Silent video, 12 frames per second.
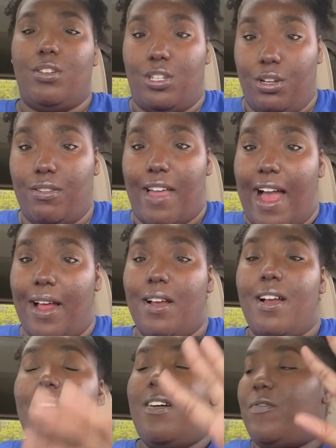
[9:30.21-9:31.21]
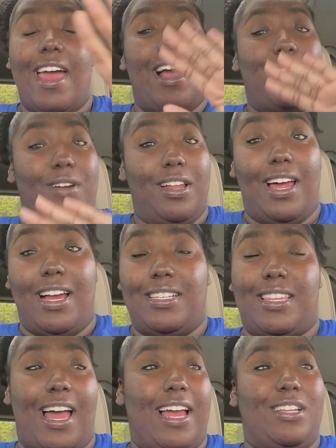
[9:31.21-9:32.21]
Do that. And I
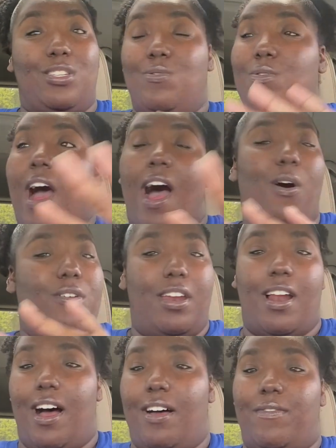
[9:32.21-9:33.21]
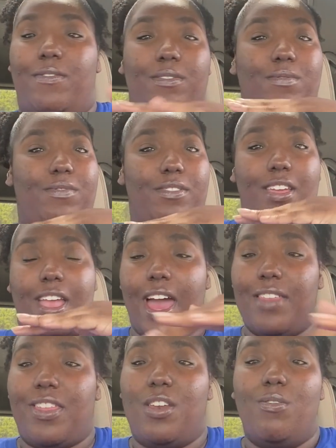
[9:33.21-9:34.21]
realized that, do not hold it off.
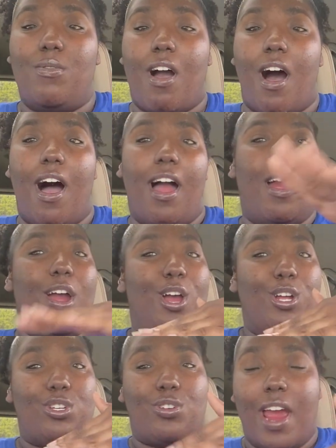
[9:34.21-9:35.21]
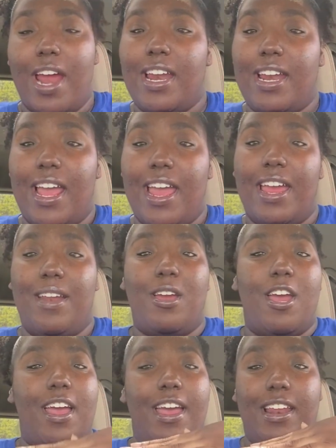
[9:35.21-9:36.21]
Get the new car, trade it in.
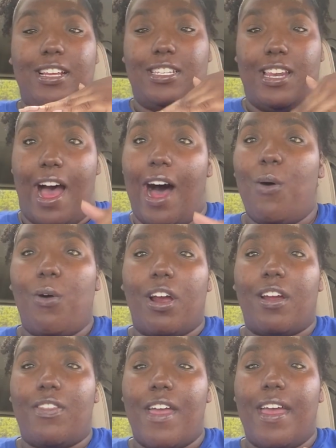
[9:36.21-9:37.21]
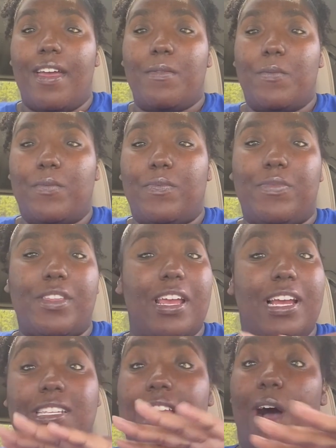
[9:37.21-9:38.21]
It is not worth it.
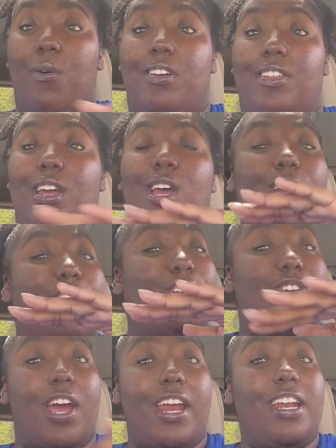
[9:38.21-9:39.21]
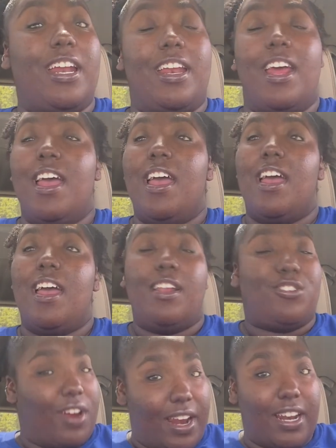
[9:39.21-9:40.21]
It's not worth it. Trade it
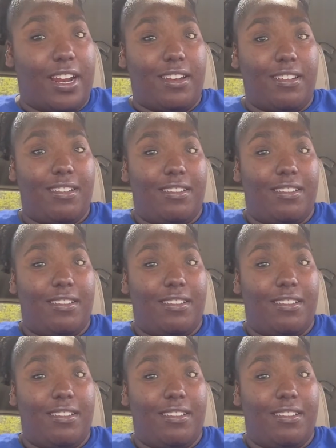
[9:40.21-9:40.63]
in.